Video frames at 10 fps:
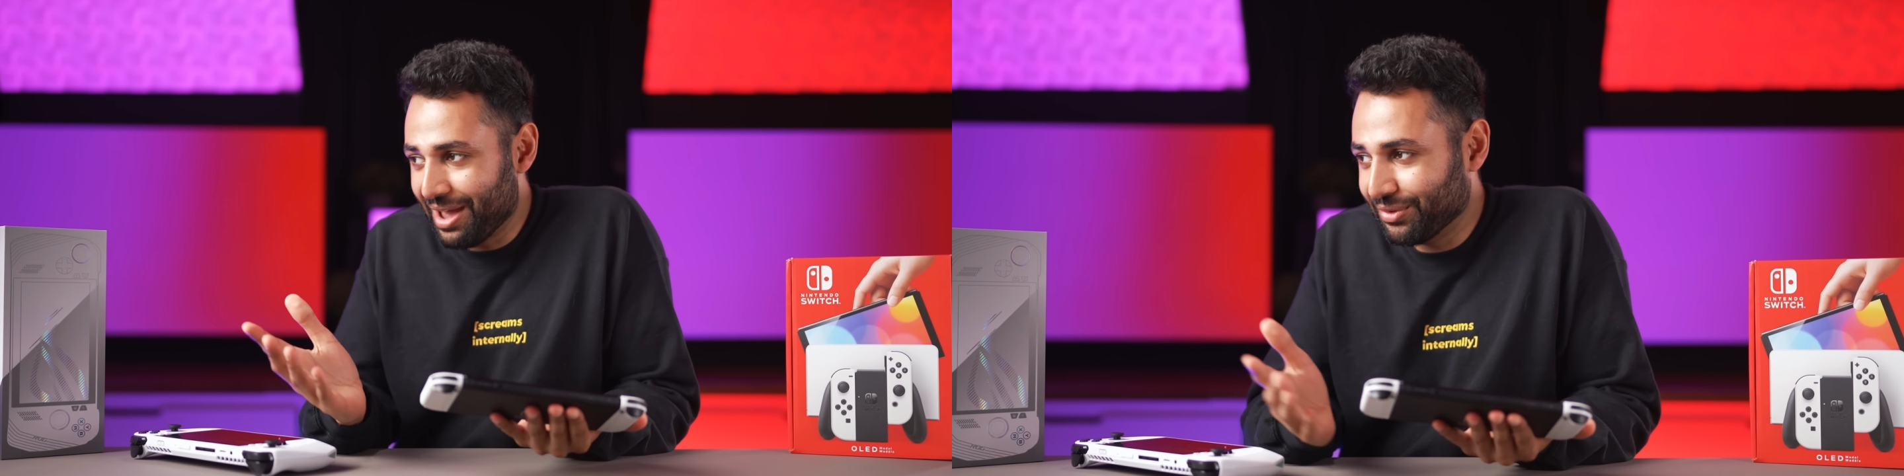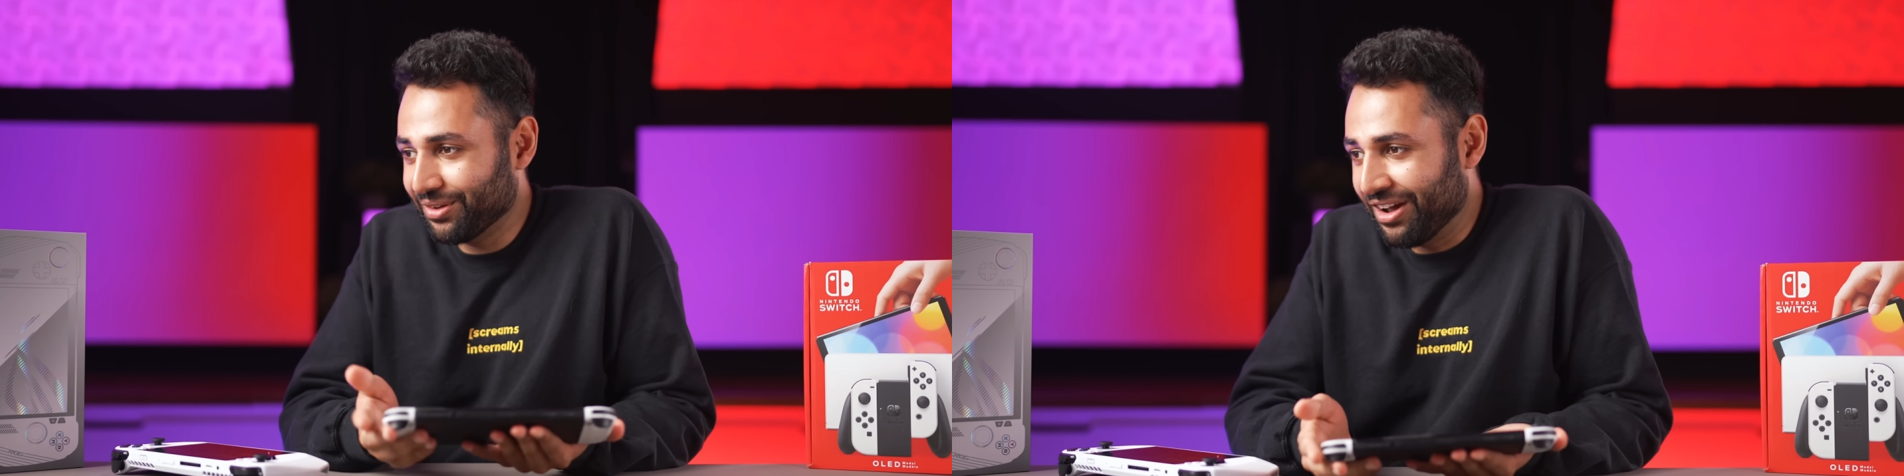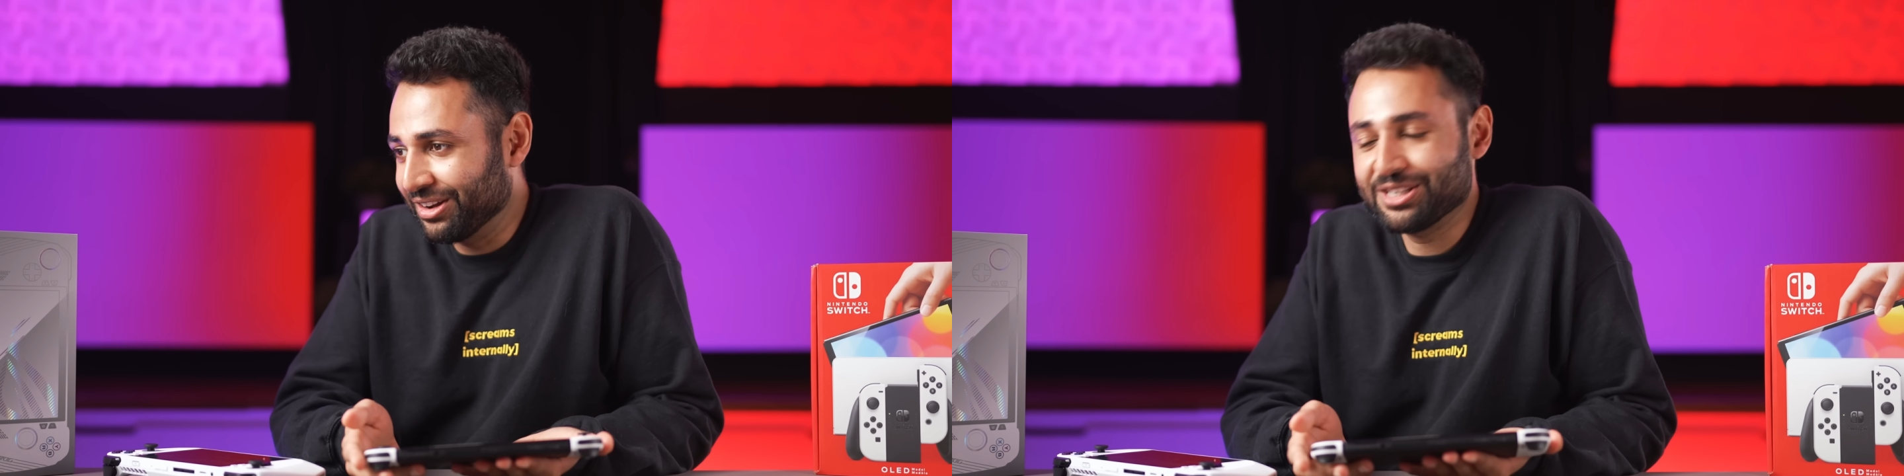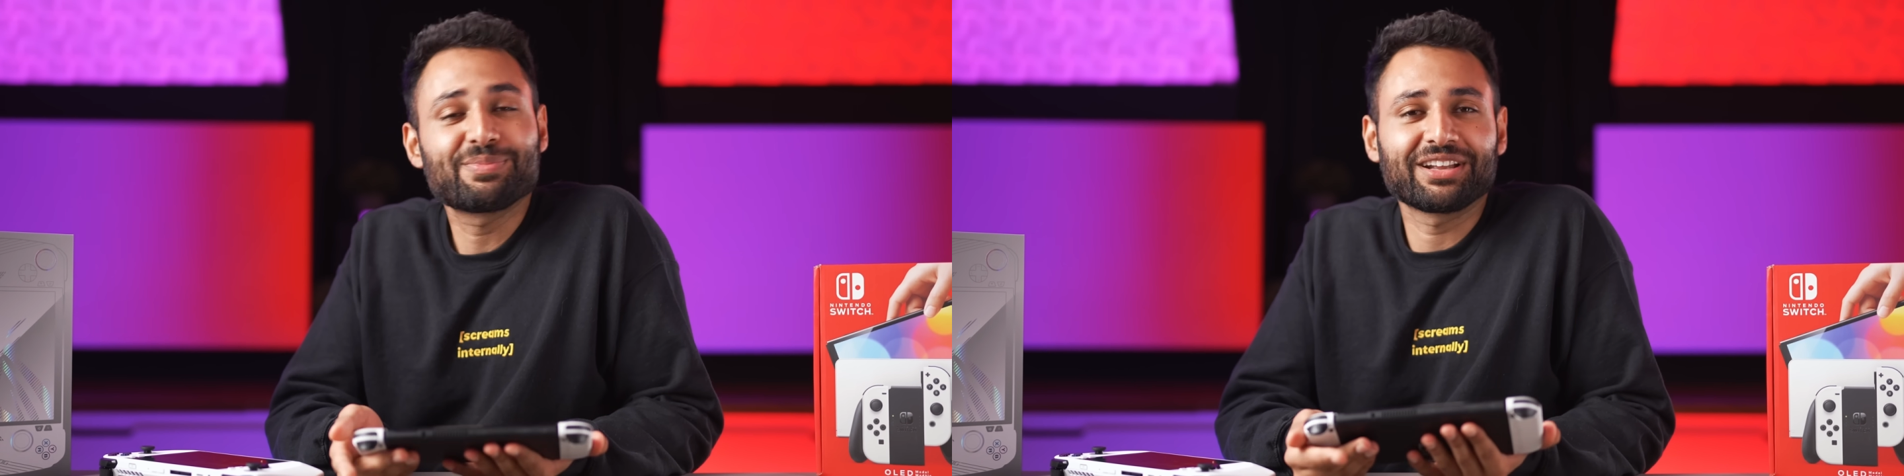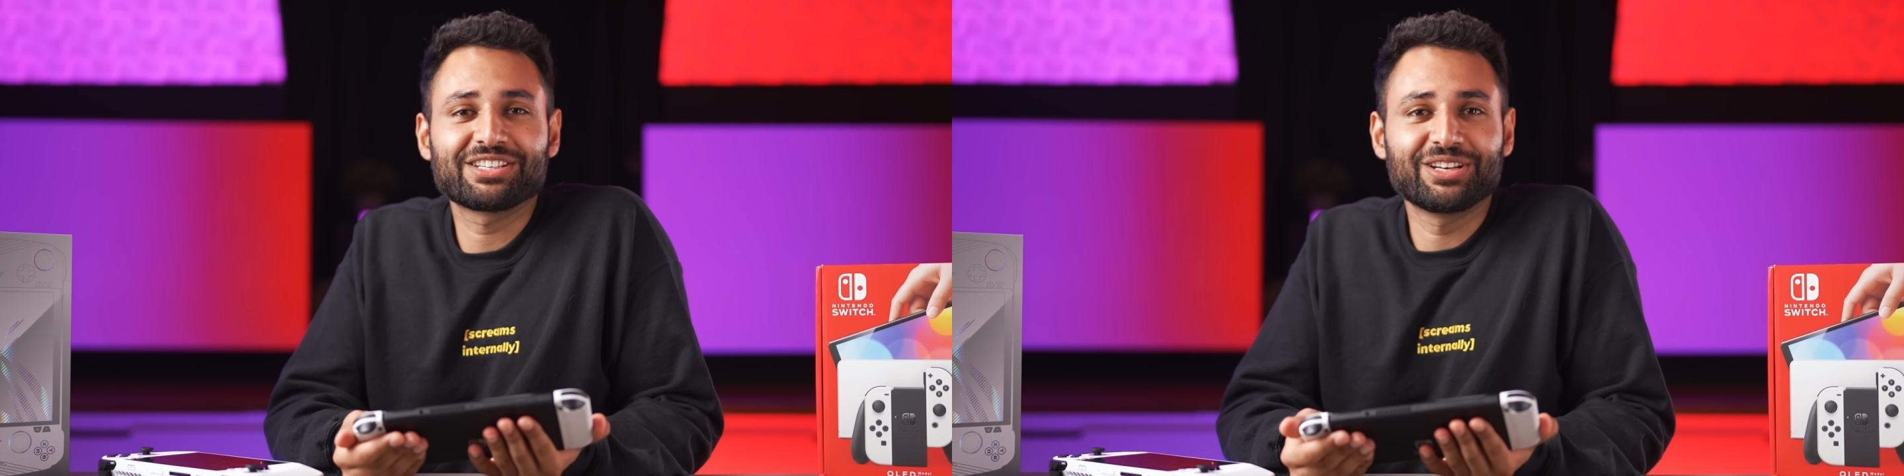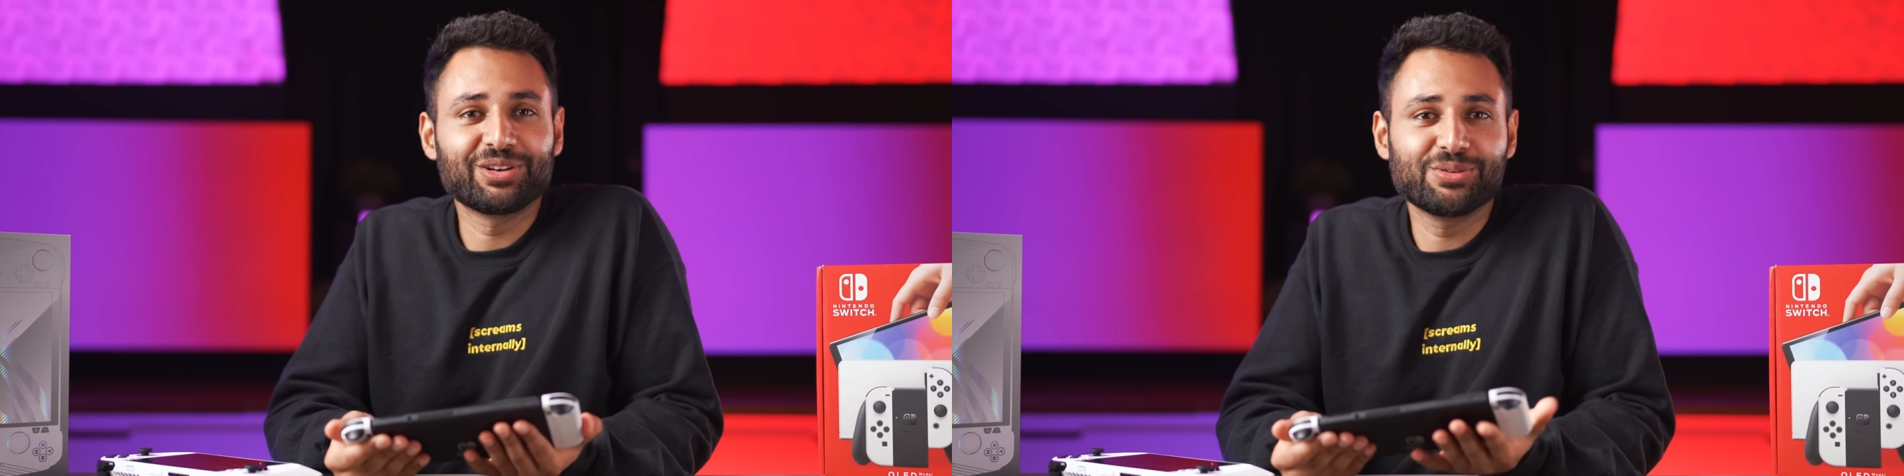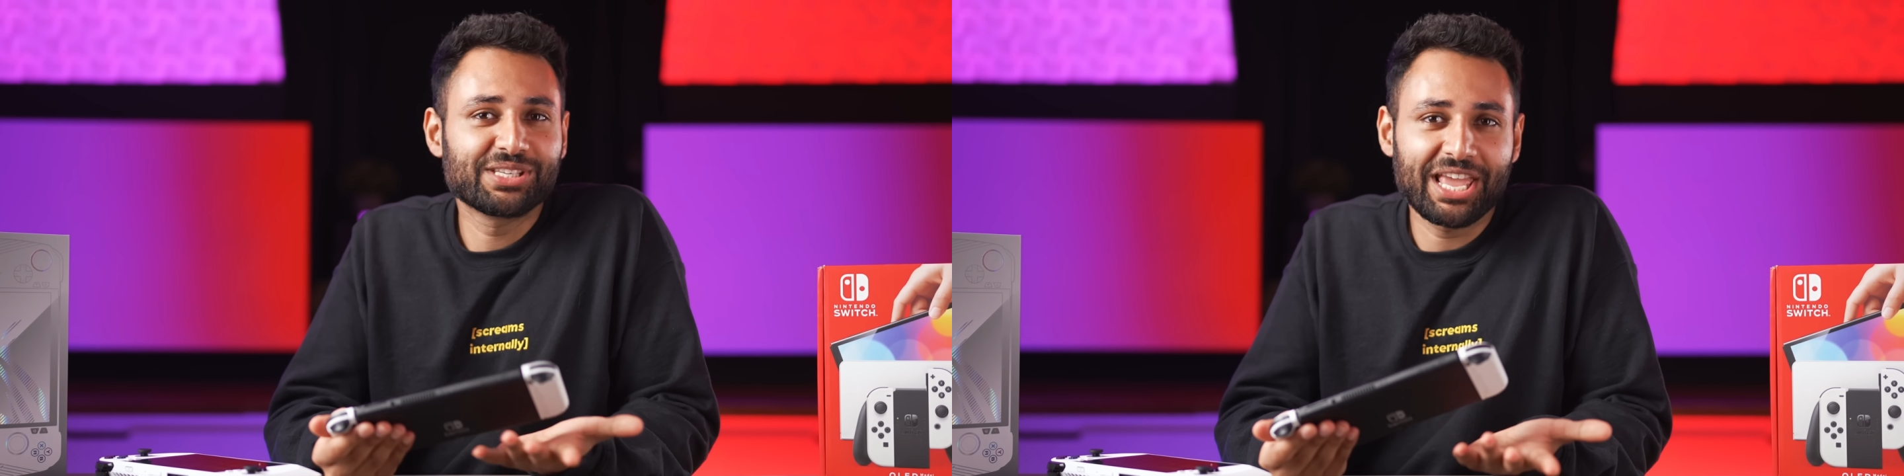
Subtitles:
ever unexpectedly lose